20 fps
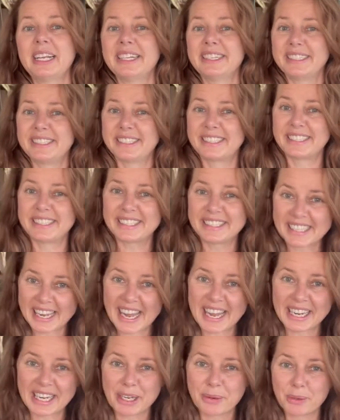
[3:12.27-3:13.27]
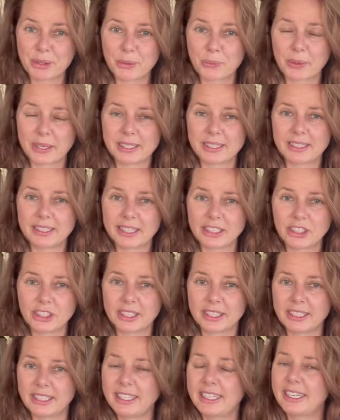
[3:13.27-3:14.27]
starting with one
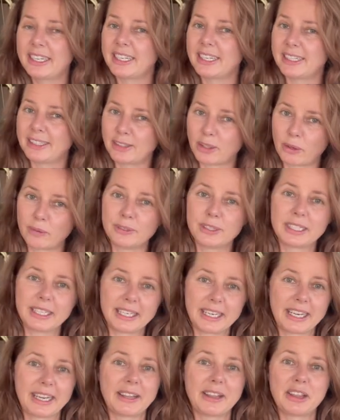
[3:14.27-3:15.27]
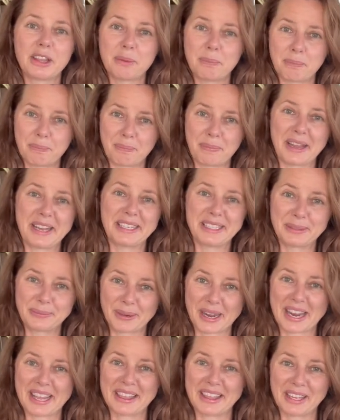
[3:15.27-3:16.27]
session is also the best
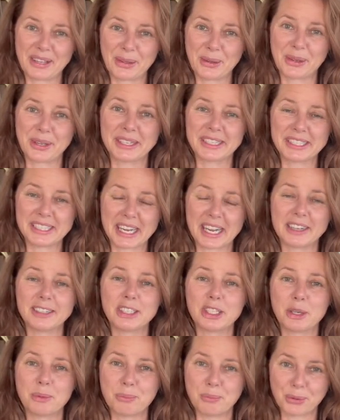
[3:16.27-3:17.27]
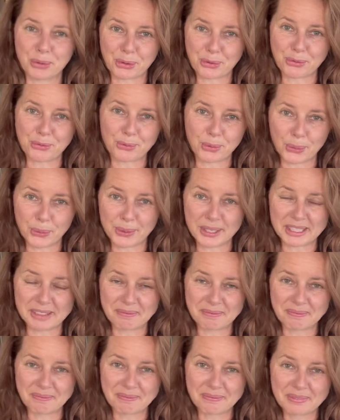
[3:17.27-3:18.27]
way that you can start to move forward.
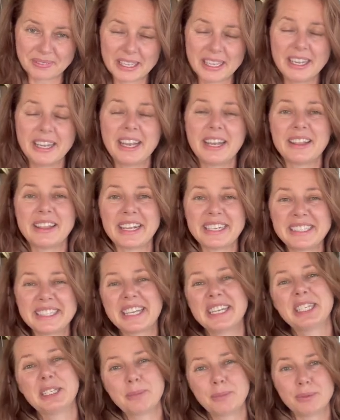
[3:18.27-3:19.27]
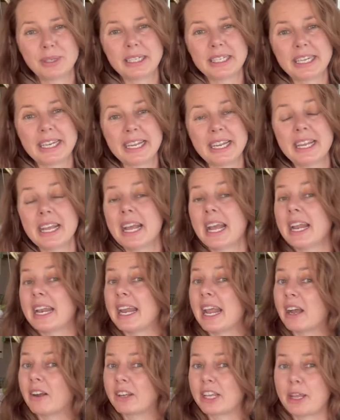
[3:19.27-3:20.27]
Thanks again to Brittany.
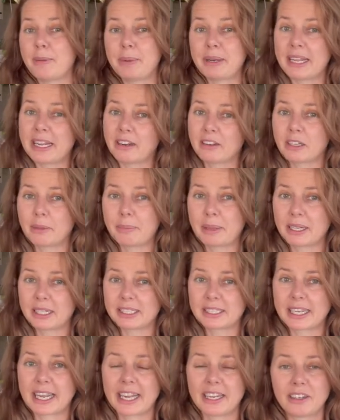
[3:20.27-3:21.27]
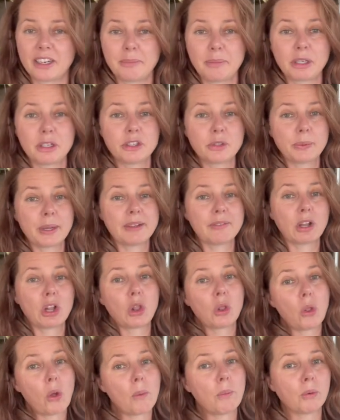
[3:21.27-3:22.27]
Now keep it here at The Balanced Canine because we have a
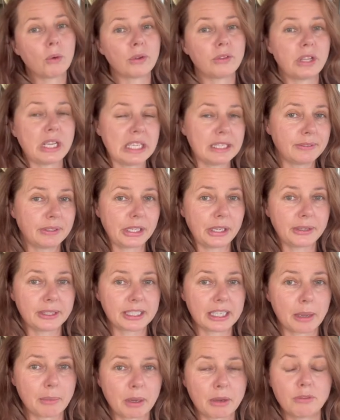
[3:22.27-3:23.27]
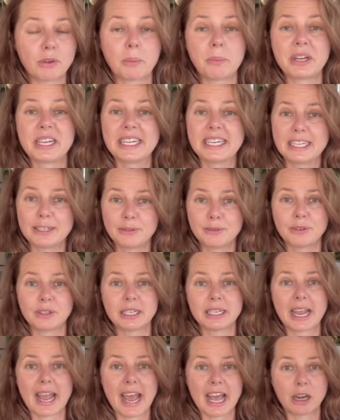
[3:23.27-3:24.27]
lot more of these videos coming from
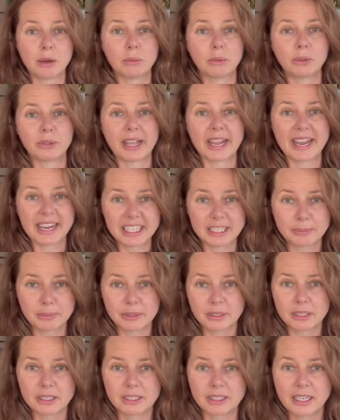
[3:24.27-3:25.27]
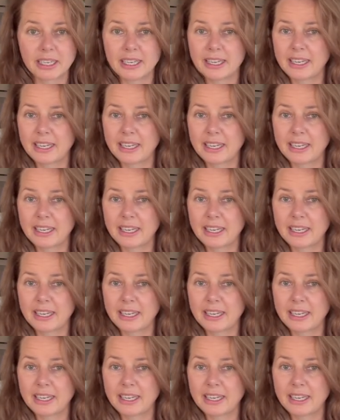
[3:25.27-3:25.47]
different animal experts